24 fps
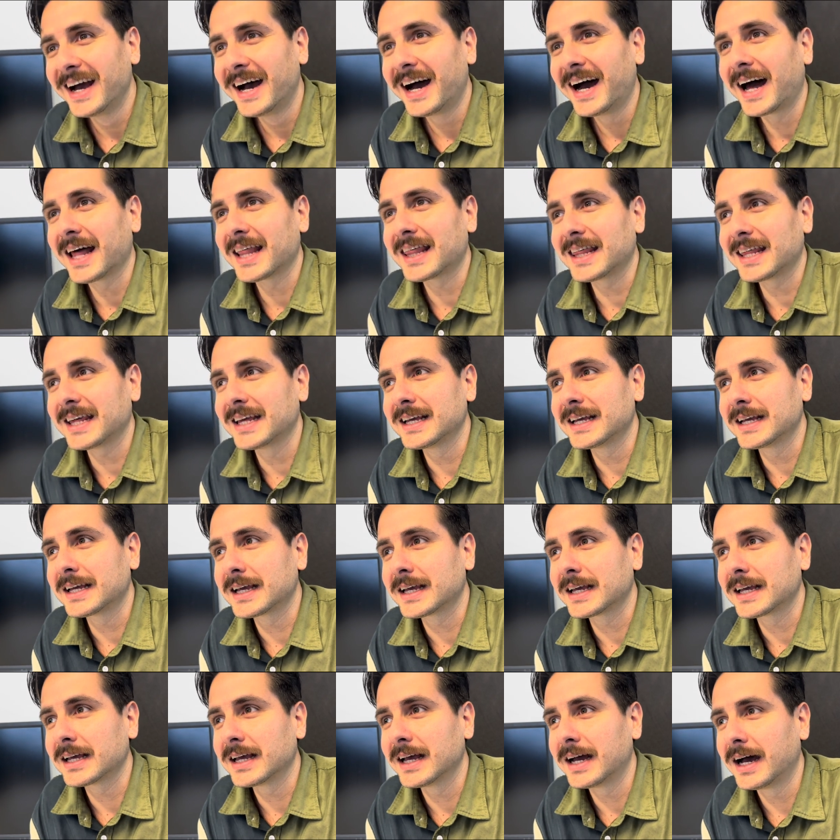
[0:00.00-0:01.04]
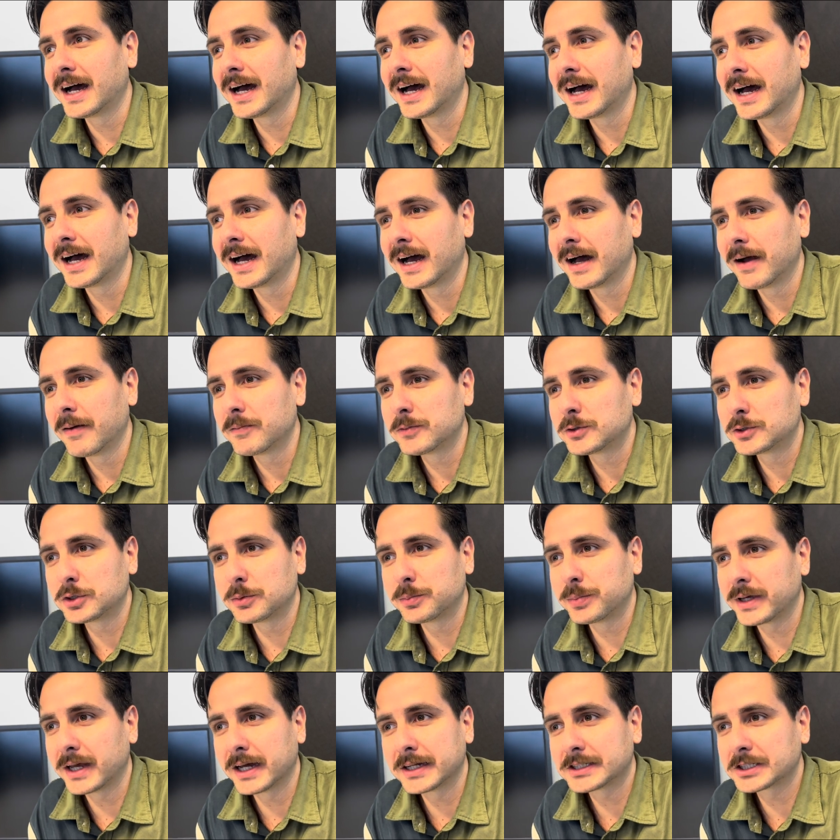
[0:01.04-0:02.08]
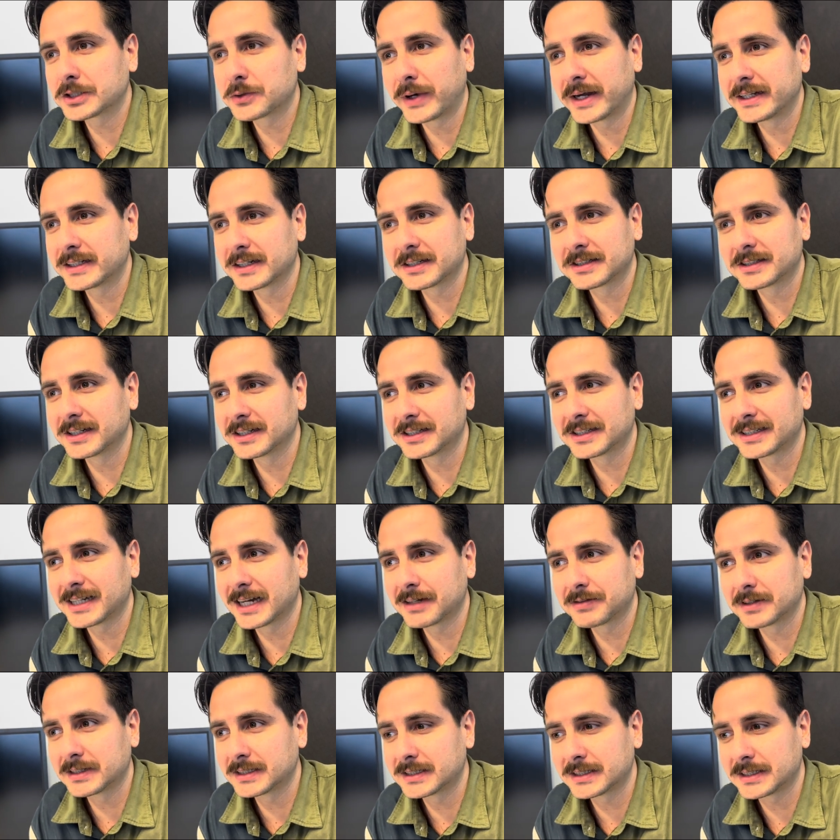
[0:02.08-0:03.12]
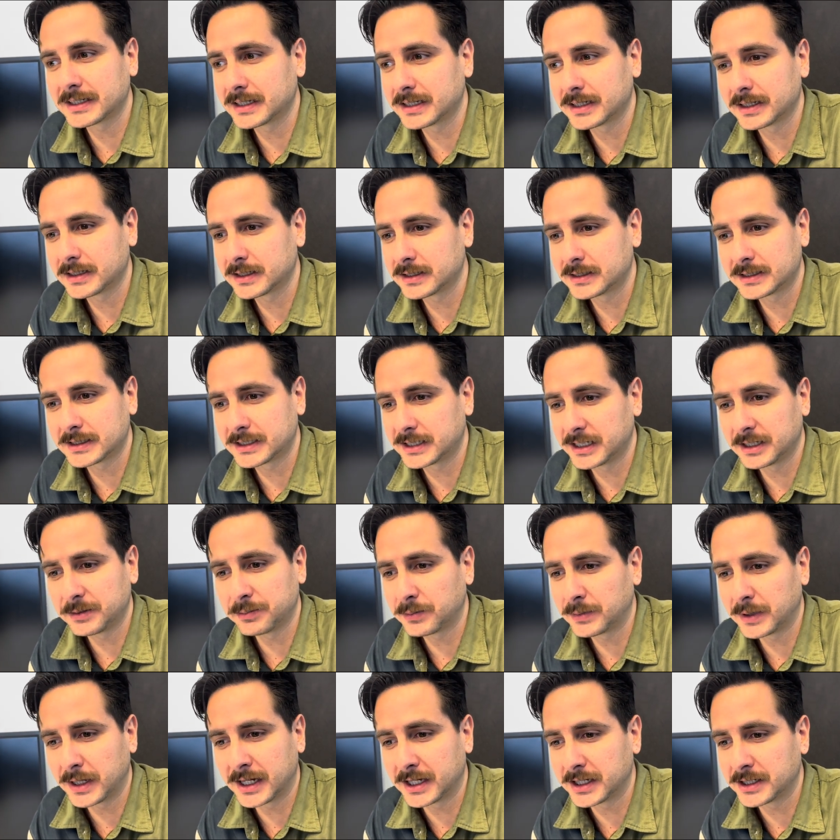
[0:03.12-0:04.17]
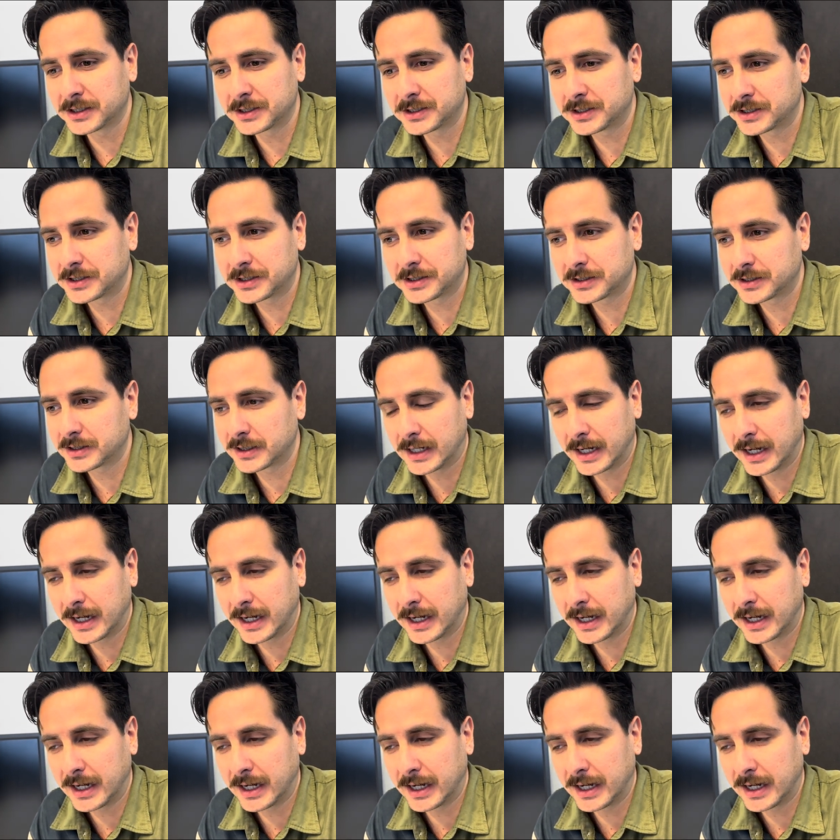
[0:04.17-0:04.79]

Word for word: I think uh, to be as great as the 70 team is.